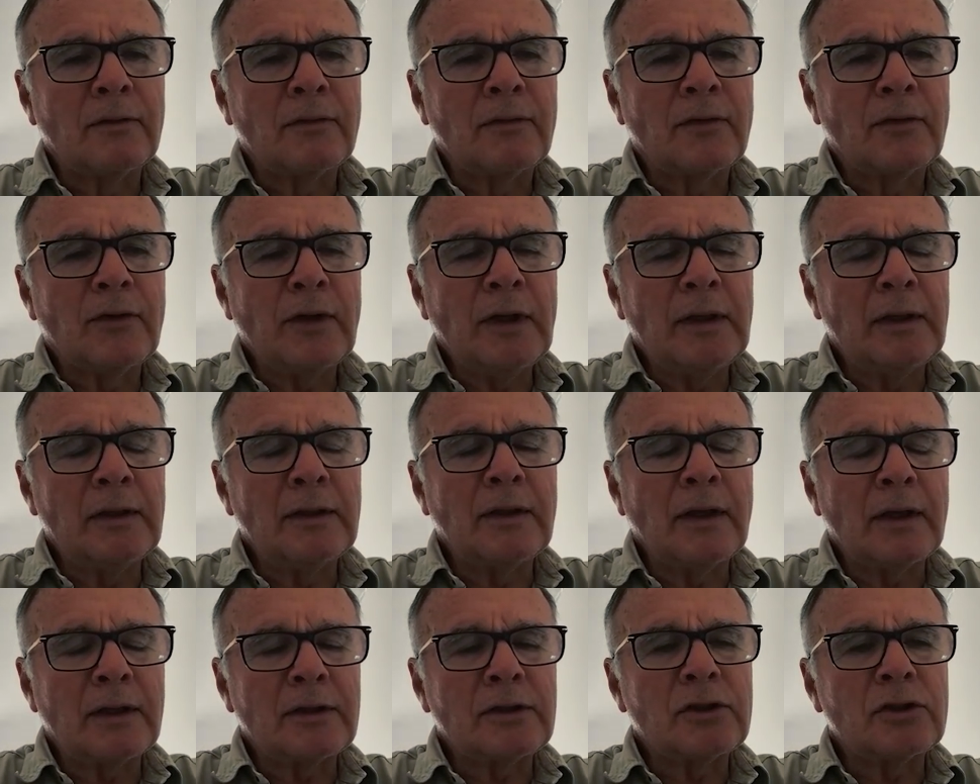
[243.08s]

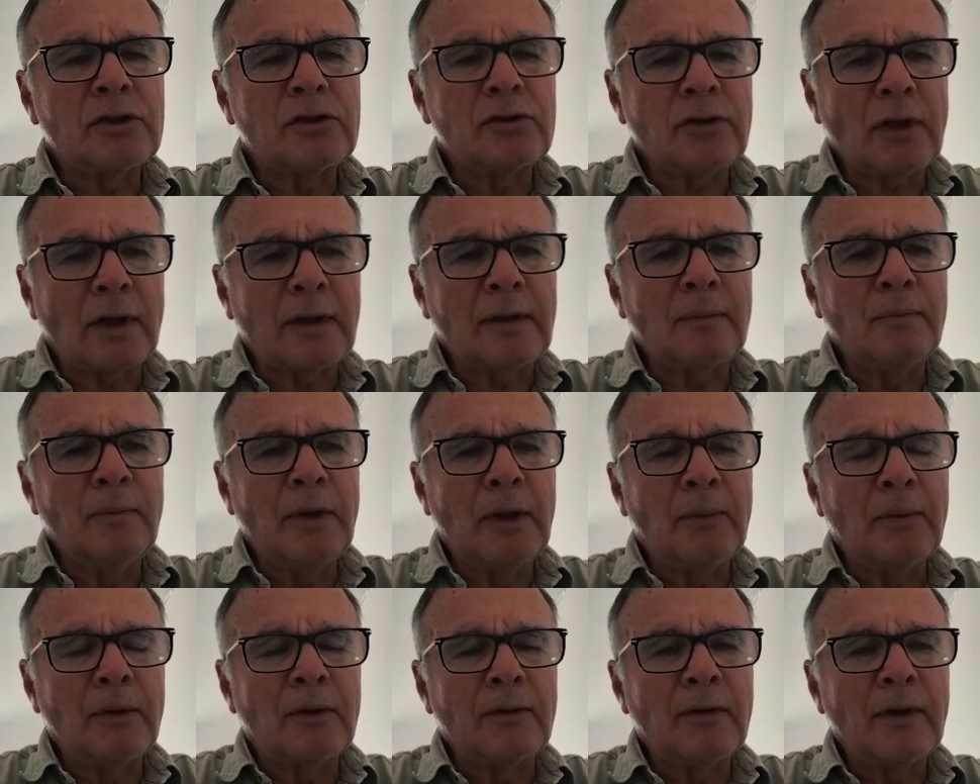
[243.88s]
thing that struck
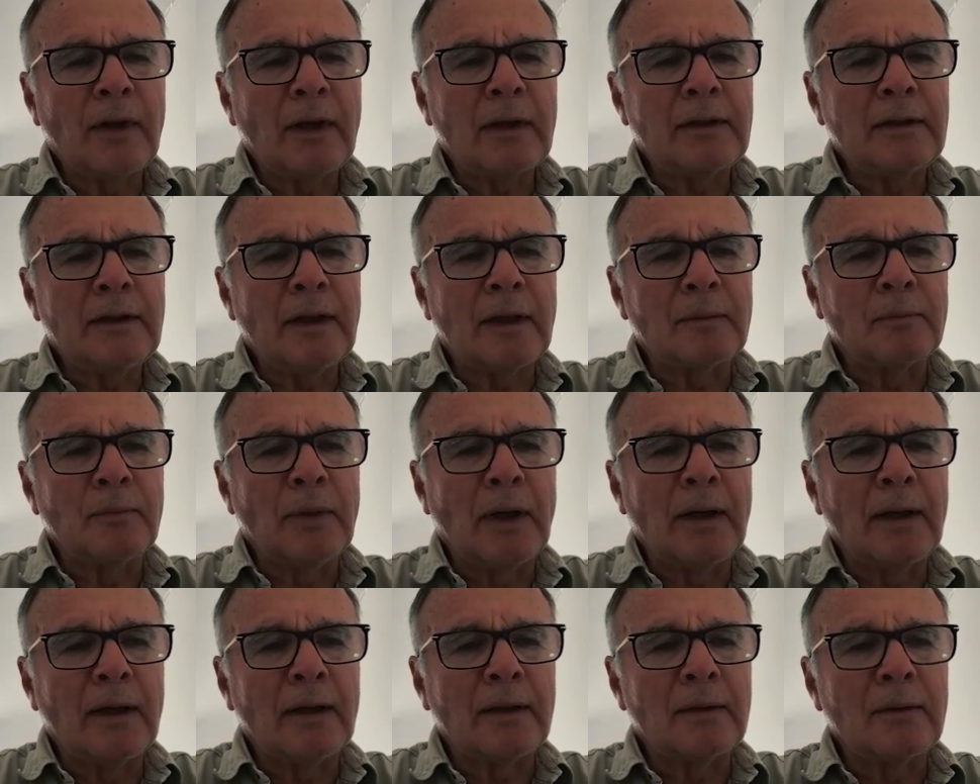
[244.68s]
me with that young
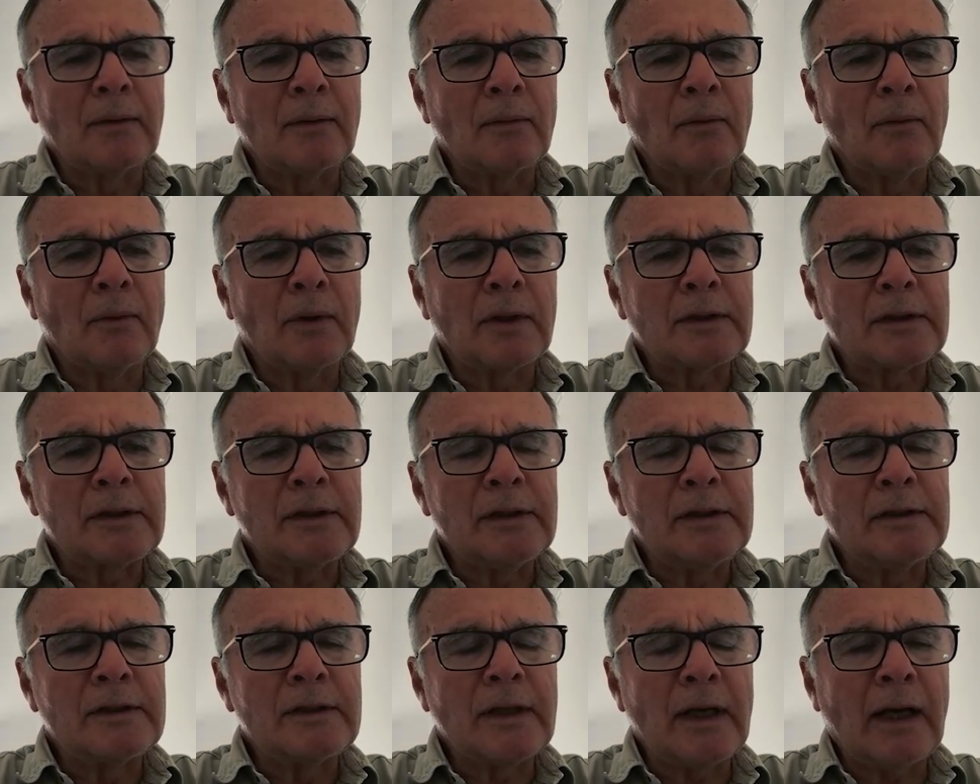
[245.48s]
man was
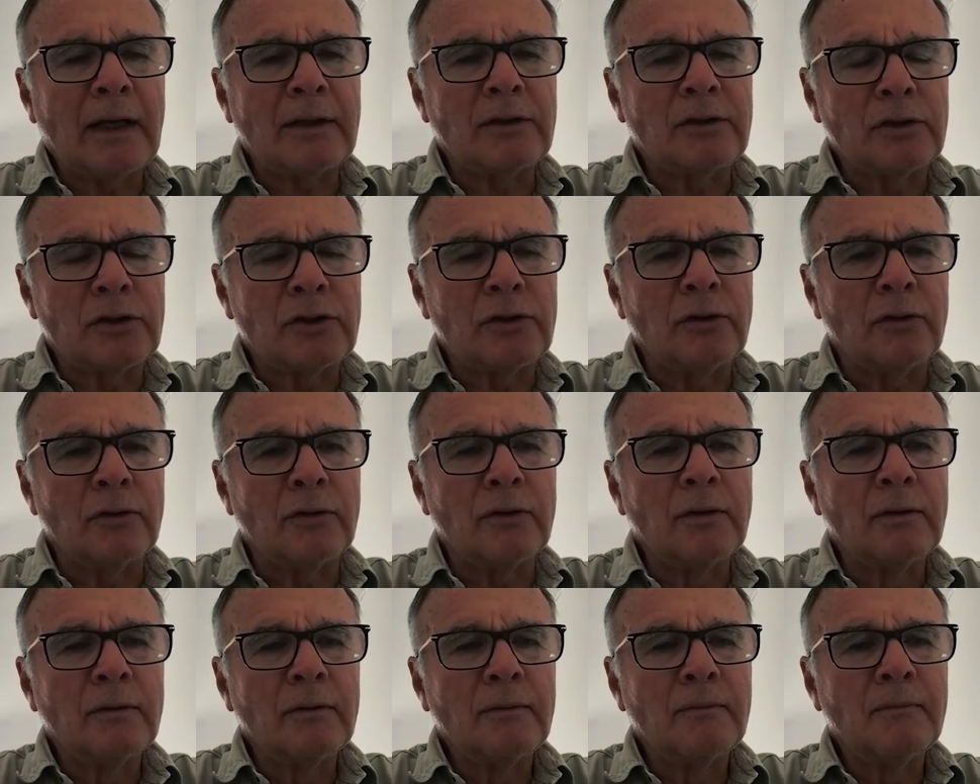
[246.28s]
his
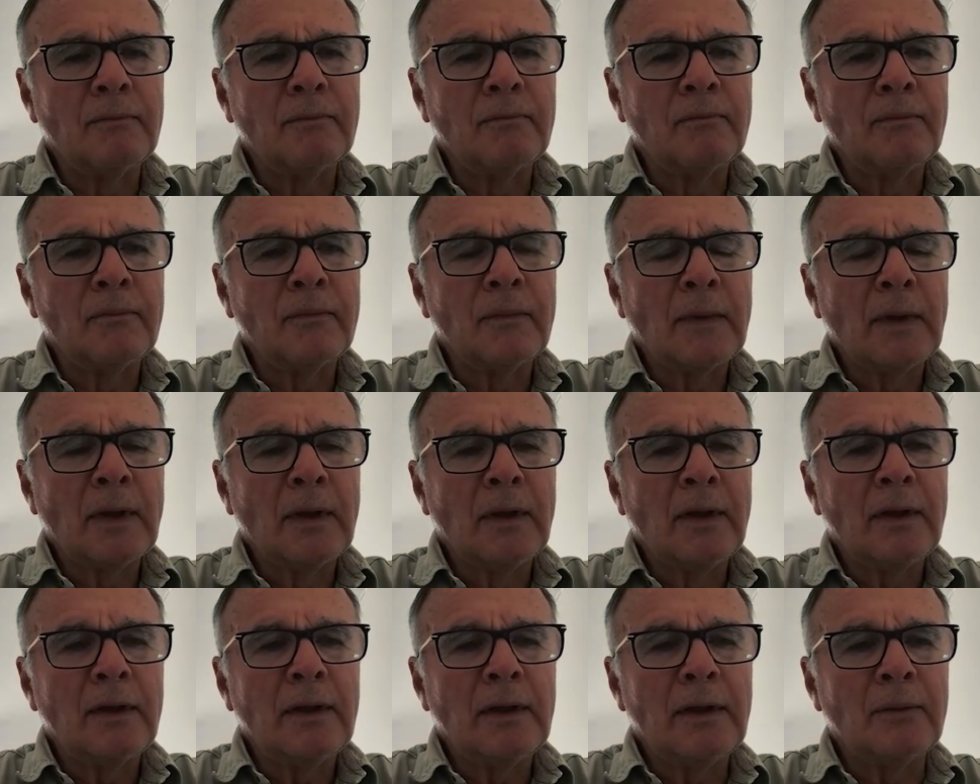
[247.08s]
attitude.
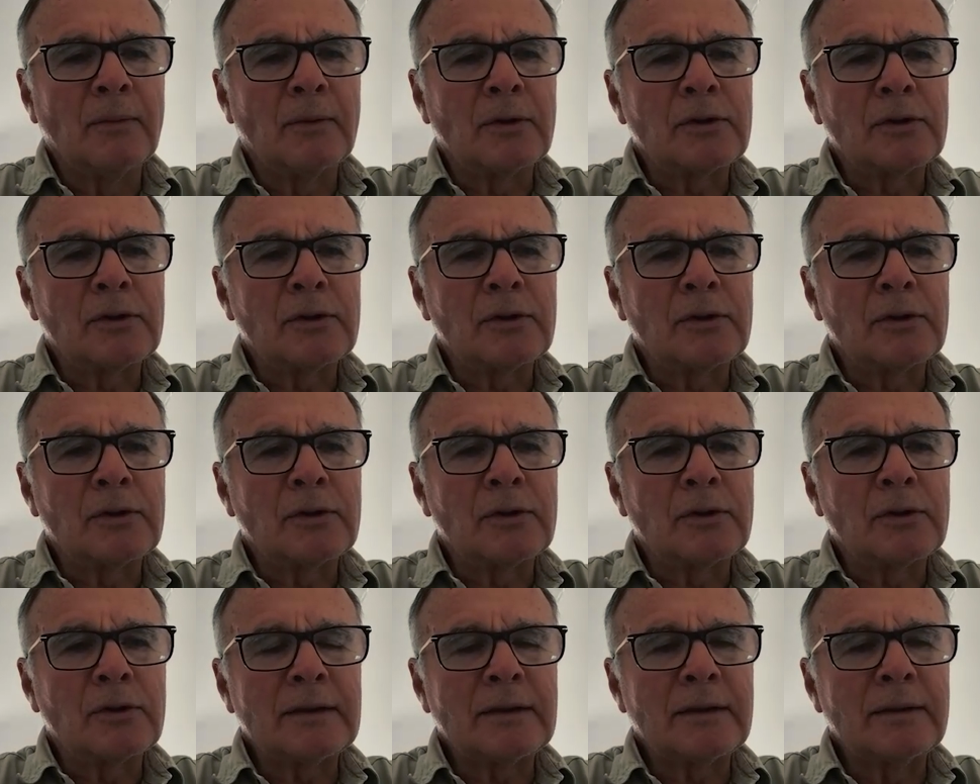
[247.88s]
He was
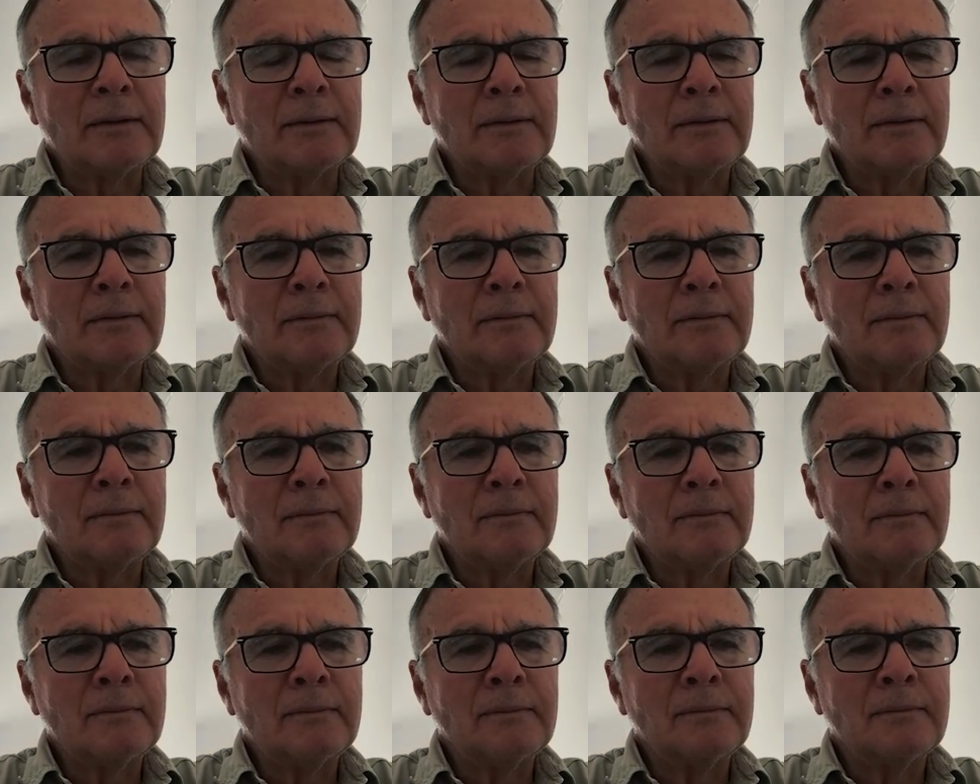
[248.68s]
quiet,
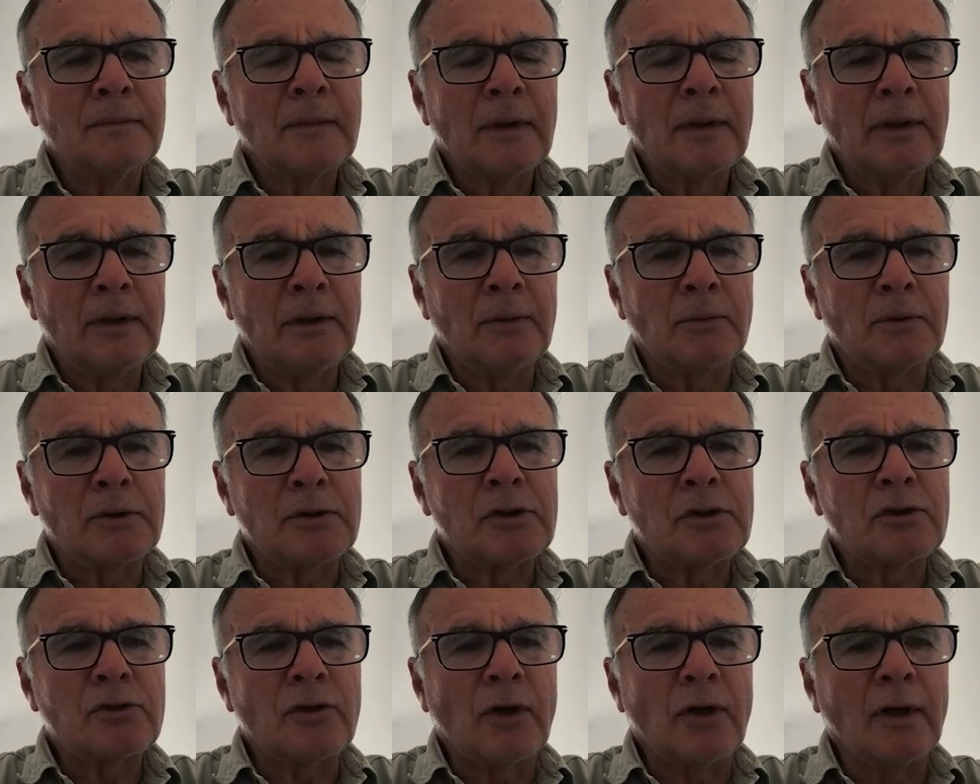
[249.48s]
he
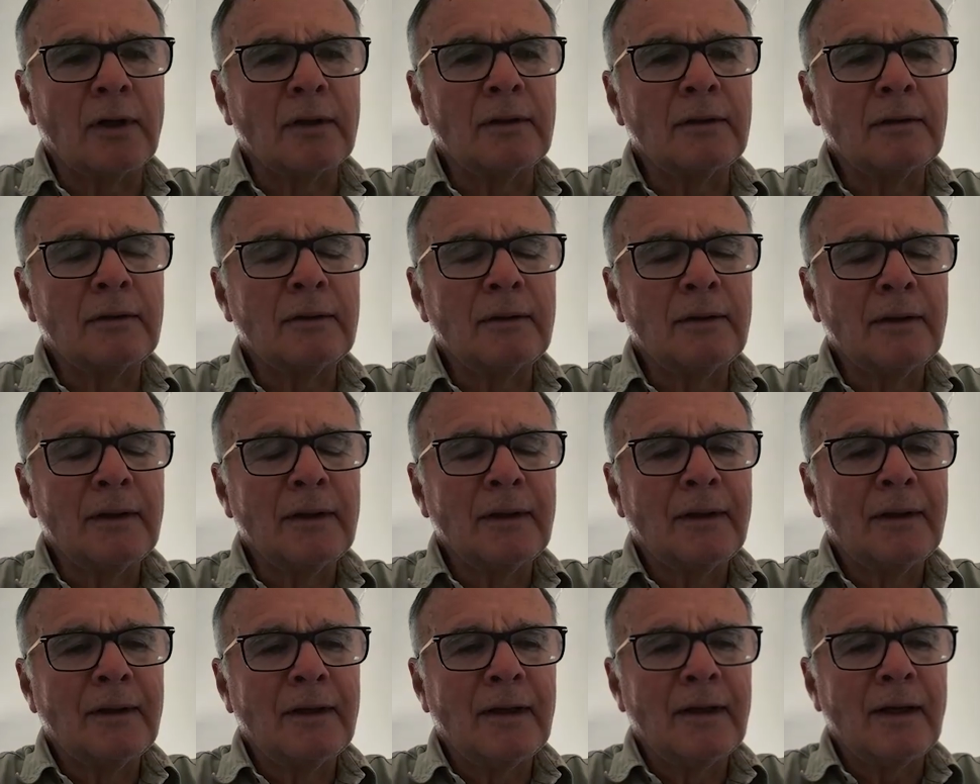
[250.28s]
was strong,
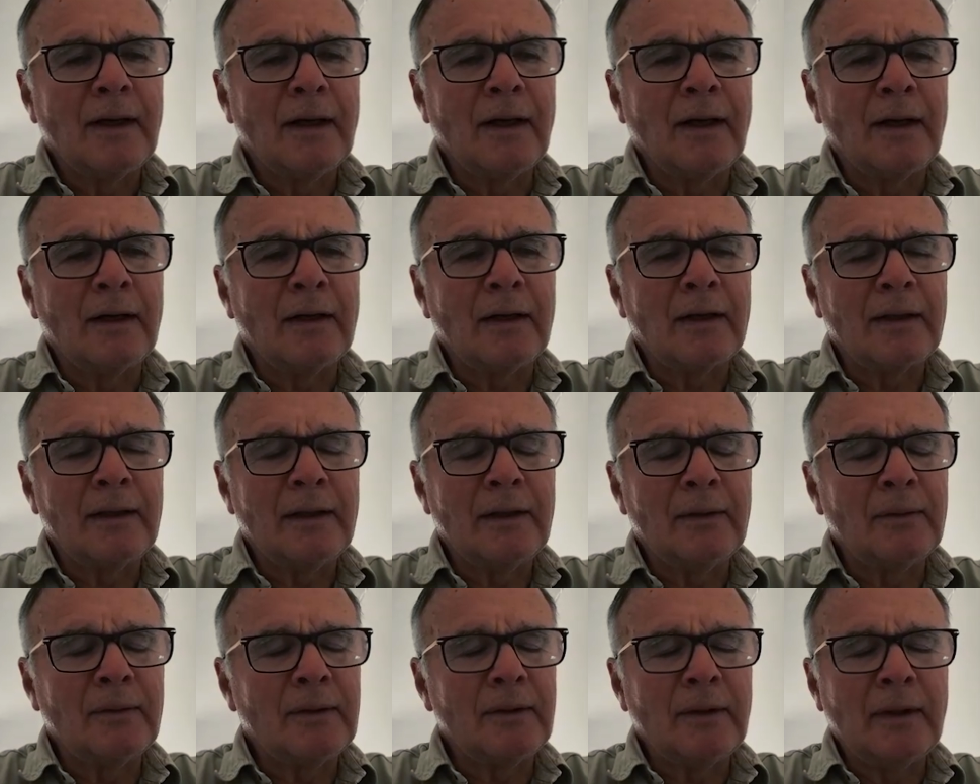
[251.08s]

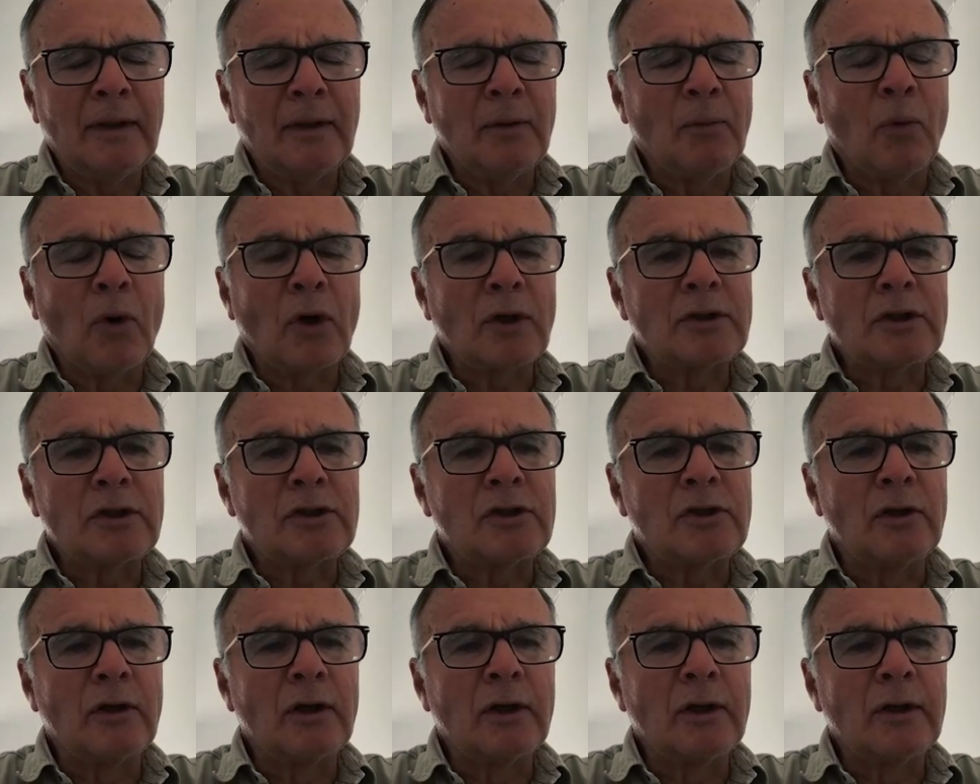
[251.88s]
he
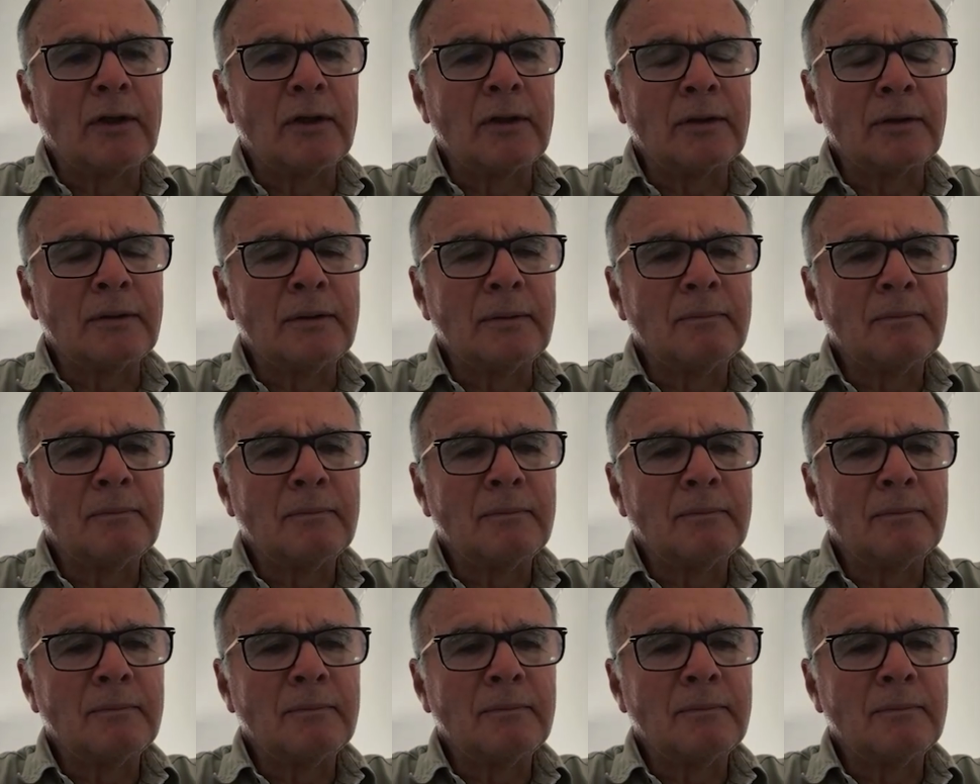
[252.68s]
wanted to learn.